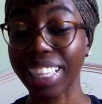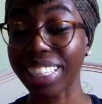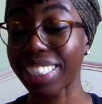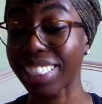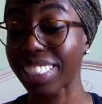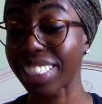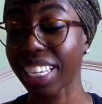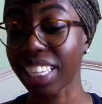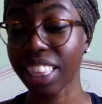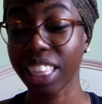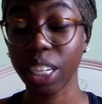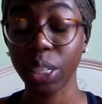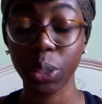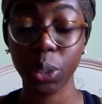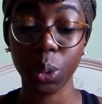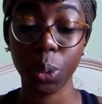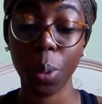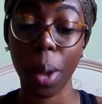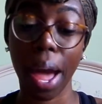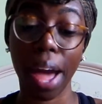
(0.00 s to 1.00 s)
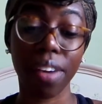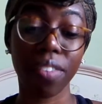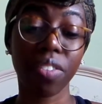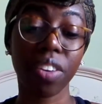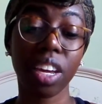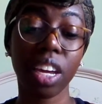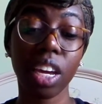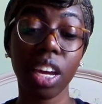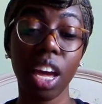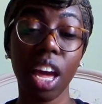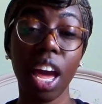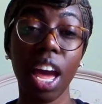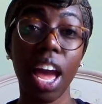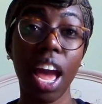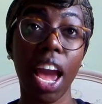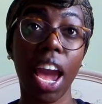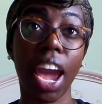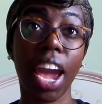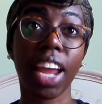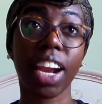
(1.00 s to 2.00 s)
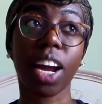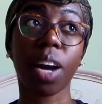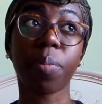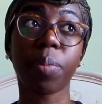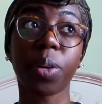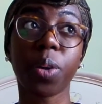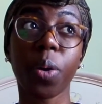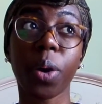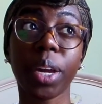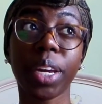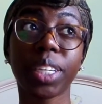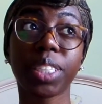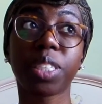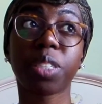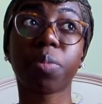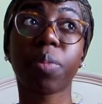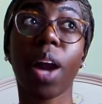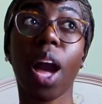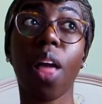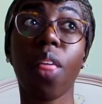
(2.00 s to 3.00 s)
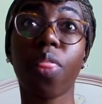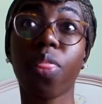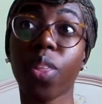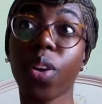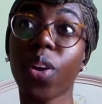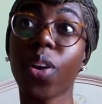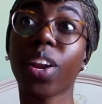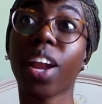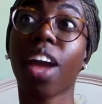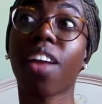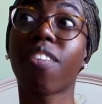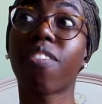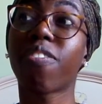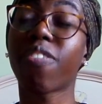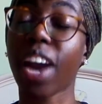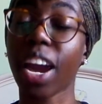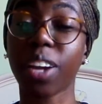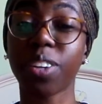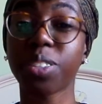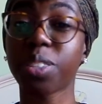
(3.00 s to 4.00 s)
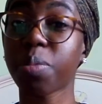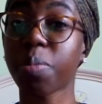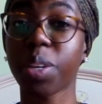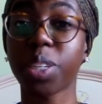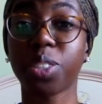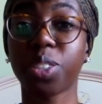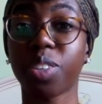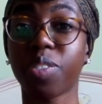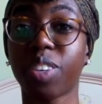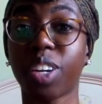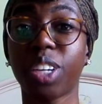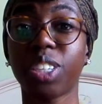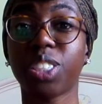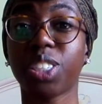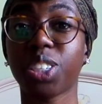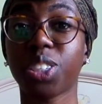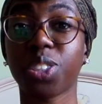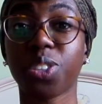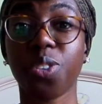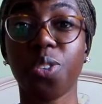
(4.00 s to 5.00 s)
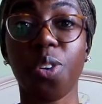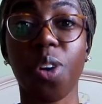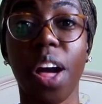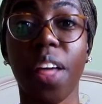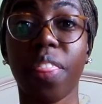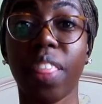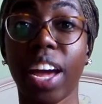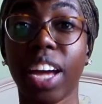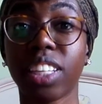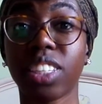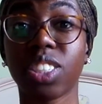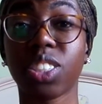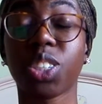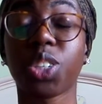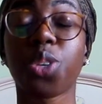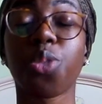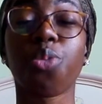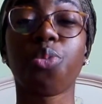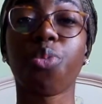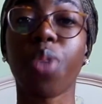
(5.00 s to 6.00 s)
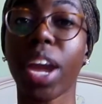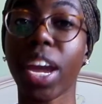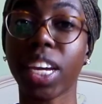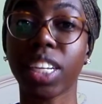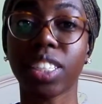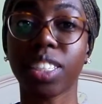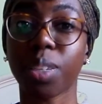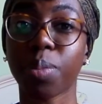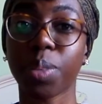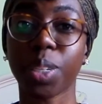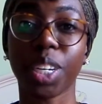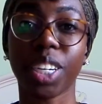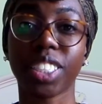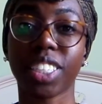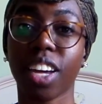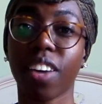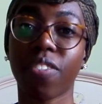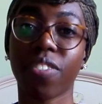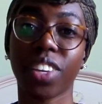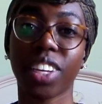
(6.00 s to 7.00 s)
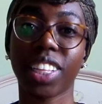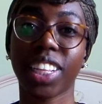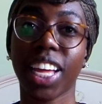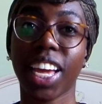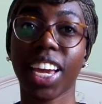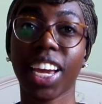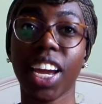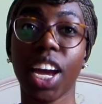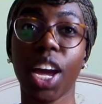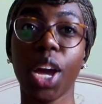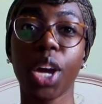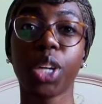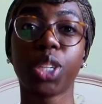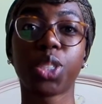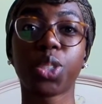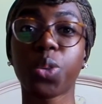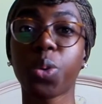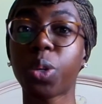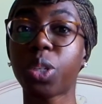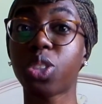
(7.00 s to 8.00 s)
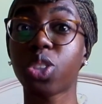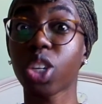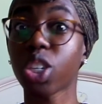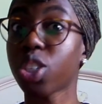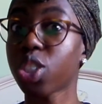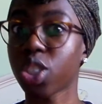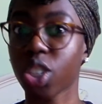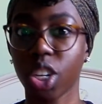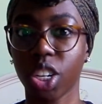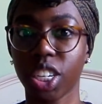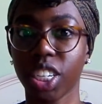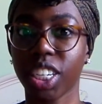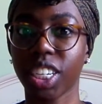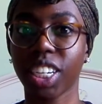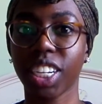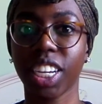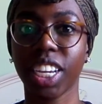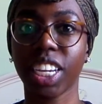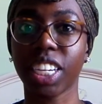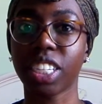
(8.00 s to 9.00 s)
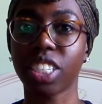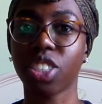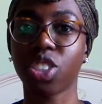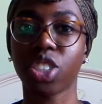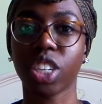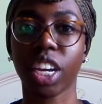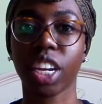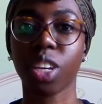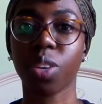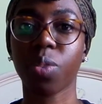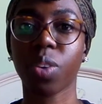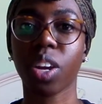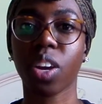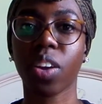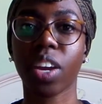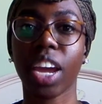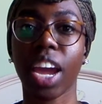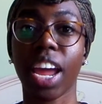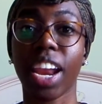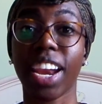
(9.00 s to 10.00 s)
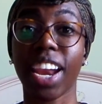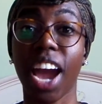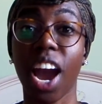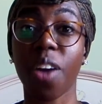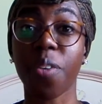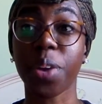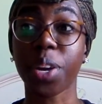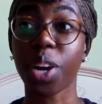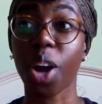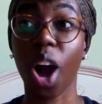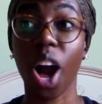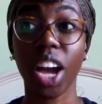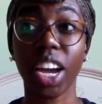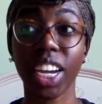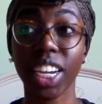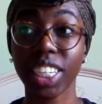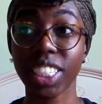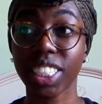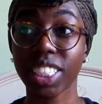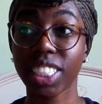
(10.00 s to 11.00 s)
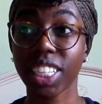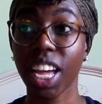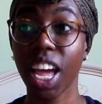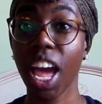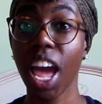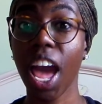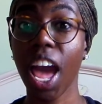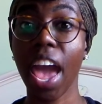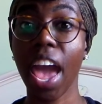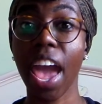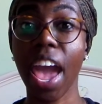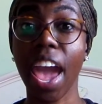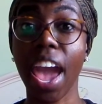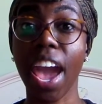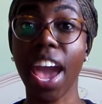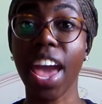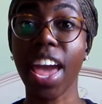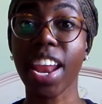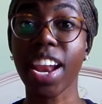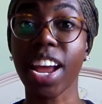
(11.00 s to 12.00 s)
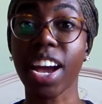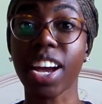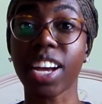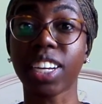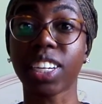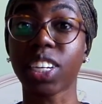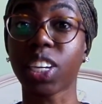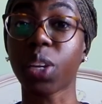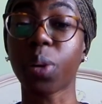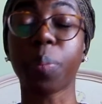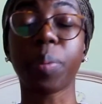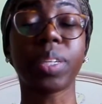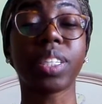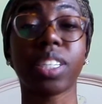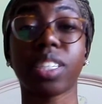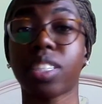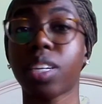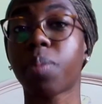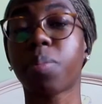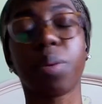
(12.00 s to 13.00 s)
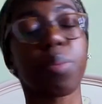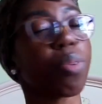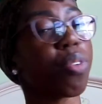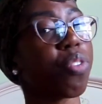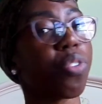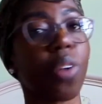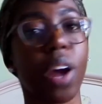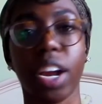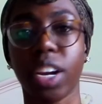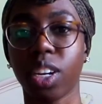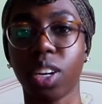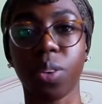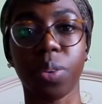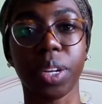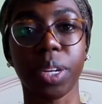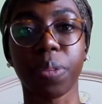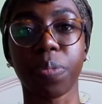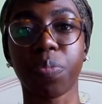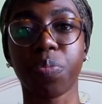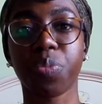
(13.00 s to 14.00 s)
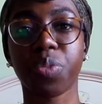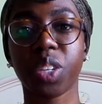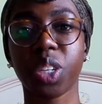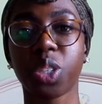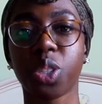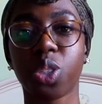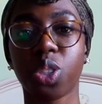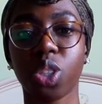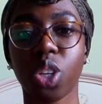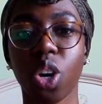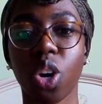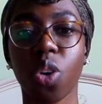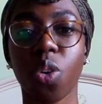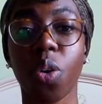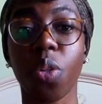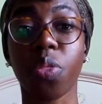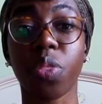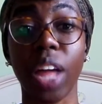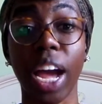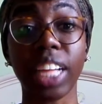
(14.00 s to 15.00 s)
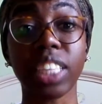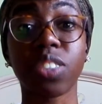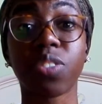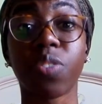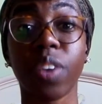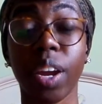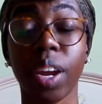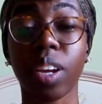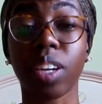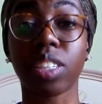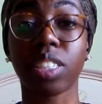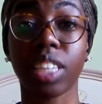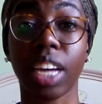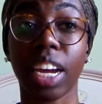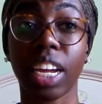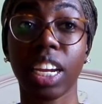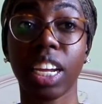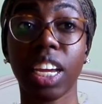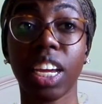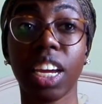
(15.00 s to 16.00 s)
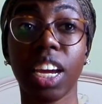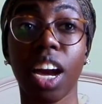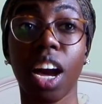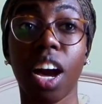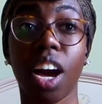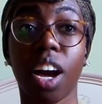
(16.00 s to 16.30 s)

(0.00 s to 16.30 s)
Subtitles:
It's nothing too heavy, and I'll be going into my 3rd and final semester of nursing school, and that's crazy because I feel like school just started in January and now we're in August, and it'll be December before I know it. So that's very exciting.